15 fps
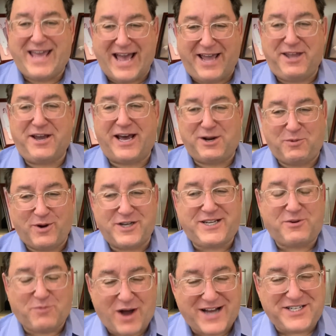you got to
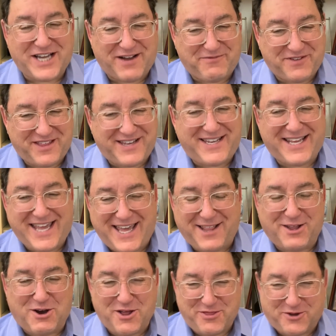watch out for the
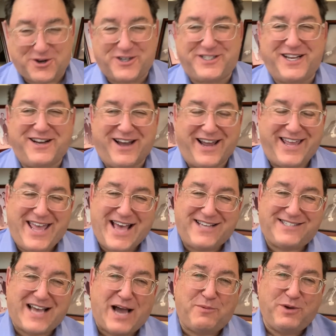tequila on Thursday night.
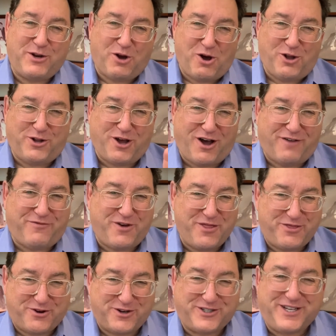Yes, I would hold off on
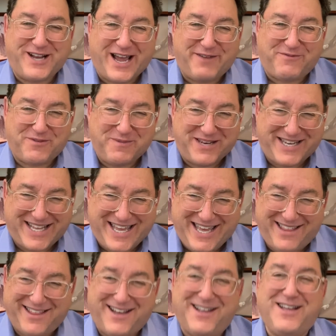Thursday night from the
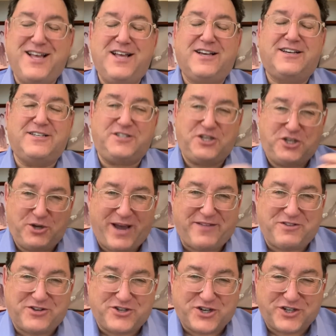tequila because you do
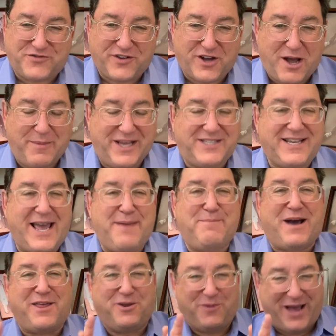have to search for chametz. And
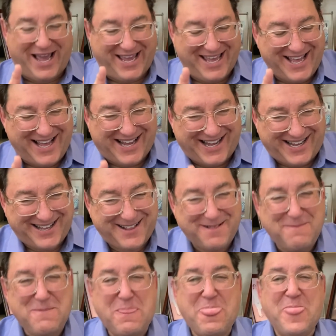by the way,
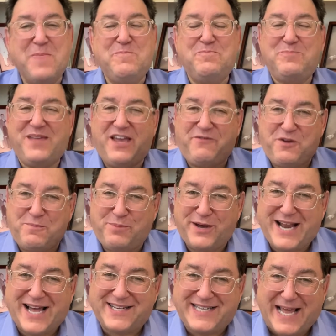if you
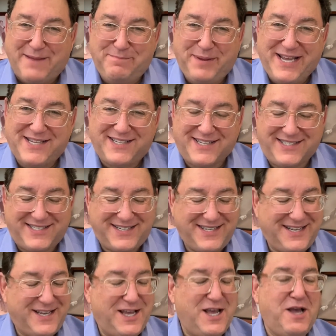put out 10 pieces,
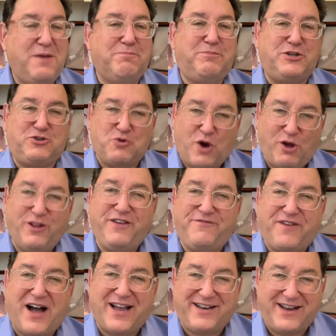but you only
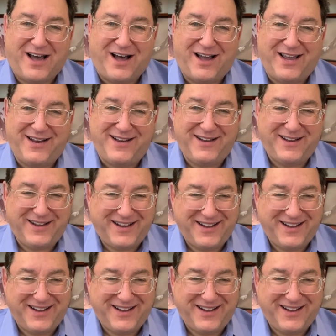find 9,